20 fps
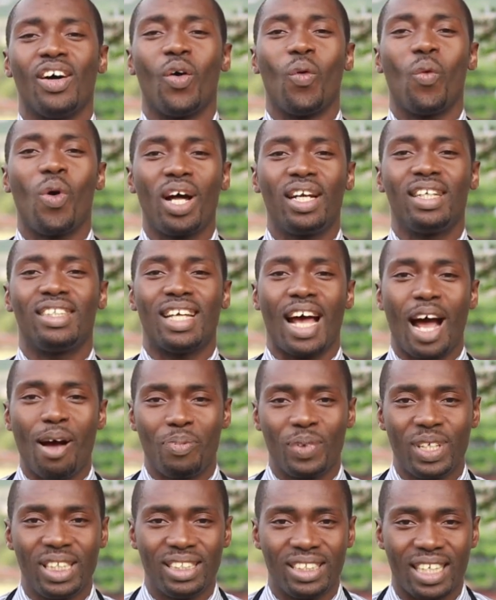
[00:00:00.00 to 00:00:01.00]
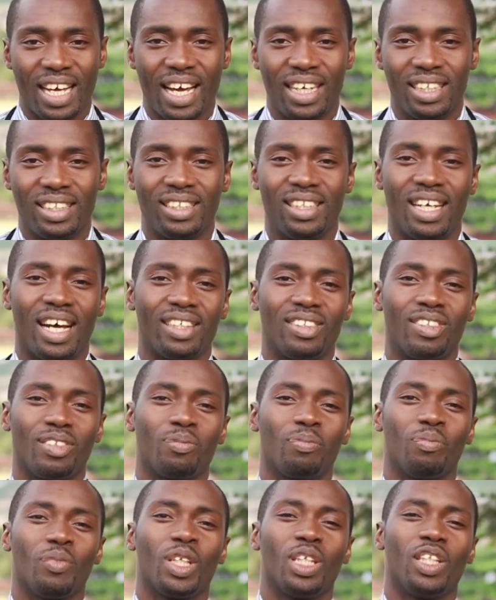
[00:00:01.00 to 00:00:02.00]
what is happening there is that
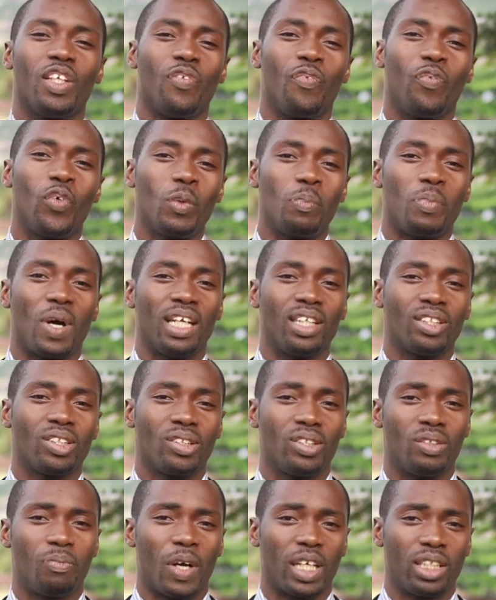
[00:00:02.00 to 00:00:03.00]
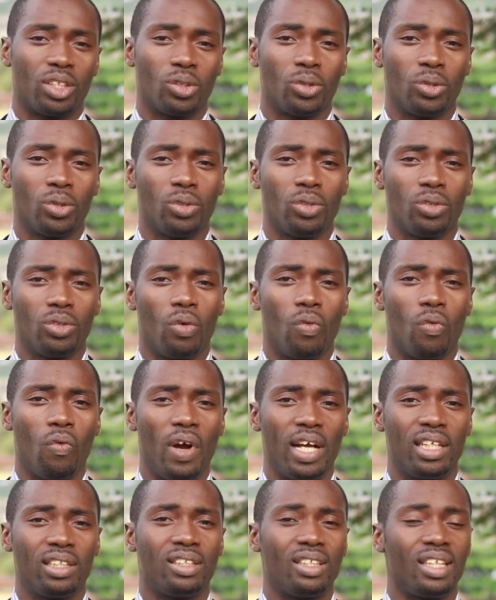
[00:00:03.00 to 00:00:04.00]
the food particle
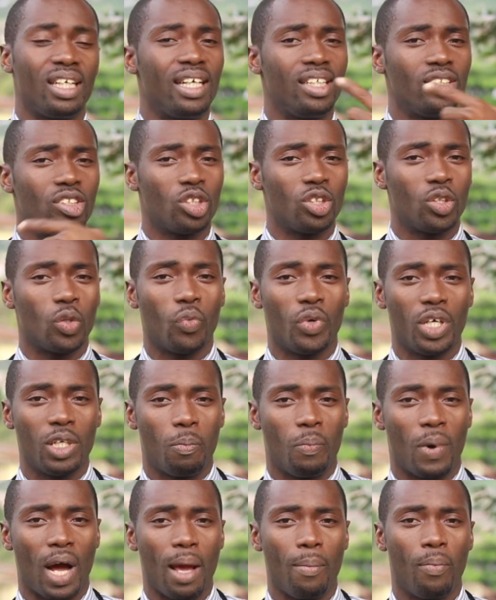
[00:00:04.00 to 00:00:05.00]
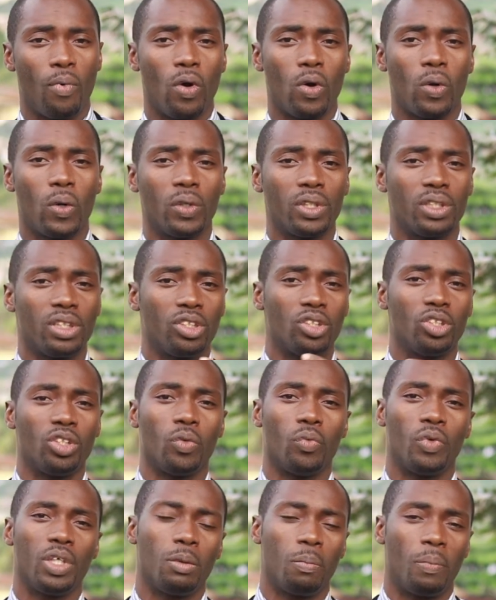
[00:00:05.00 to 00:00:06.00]
went into the windpipe or goes into
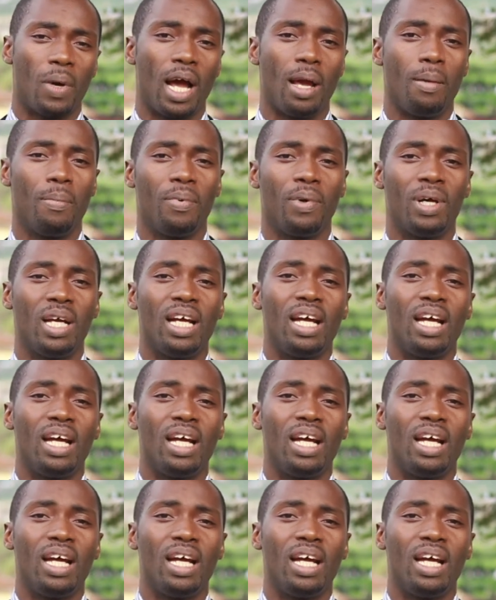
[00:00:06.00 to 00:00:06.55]
the windpipe,